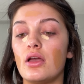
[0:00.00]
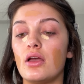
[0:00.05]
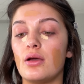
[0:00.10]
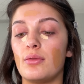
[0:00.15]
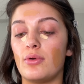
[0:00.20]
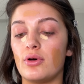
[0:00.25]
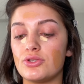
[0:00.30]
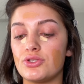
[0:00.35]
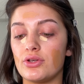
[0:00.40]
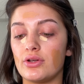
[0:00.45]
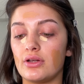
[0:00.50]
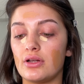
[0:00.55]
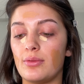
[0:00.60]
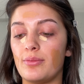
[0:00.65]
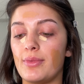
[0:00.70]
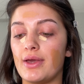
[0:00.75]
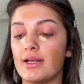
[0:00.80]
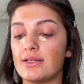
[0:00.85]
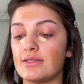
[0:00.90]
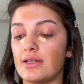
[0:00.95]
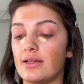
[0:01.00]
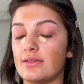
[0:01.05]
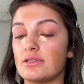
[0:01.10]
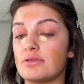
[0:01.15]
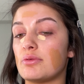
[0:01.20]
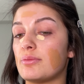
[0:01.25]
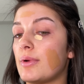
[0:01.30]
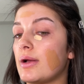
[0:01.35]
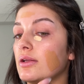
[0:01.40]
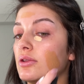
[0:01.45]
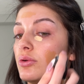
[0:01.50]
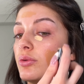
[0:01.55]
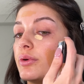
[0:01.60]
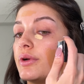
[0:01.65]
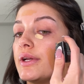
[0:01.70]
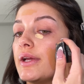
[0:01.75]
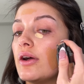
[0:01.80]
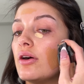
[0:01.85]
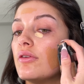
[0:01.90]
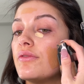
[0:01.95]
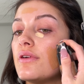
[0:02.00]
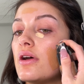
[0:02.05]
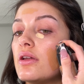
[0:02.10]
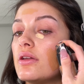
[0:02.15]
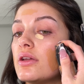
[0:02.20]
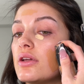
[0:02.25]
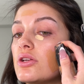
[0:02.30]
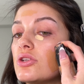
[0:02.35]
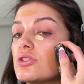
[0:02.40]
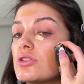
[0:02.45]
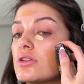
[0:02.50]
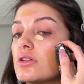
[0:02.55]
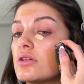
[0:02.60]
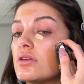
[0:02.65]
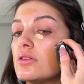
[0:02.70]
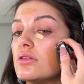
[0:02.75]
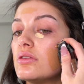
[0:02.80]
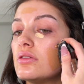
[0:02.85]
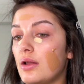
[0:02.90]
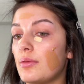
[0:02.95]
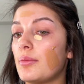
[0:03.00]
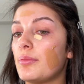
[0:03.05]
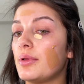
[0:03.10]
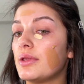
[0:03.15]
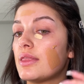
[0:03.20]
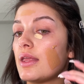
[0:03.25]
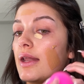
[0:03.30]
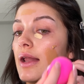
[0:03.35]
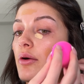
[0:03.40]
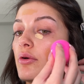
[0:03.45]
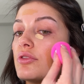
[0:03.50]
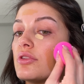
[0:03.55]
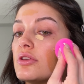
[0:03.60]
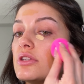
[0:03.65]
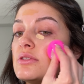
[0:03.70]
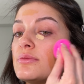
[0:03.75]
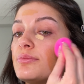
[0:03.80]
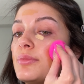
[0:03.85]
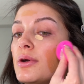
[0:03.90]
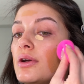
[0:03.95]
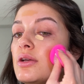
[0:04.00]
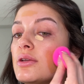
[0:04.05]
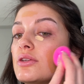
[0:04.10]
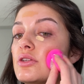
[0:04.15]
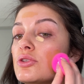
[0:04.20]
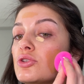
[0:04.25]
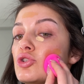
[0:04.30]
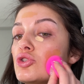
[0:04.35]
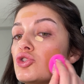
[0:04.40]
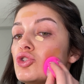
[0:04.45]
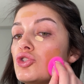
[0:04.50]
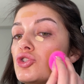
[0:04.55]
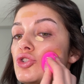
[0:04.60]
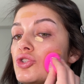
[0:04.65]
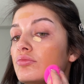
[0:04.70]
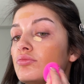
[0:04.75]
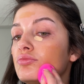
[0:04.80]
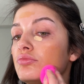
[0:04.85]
I'm also gonna mix in some of my L'Oreal foundation and blend that out with a sponge.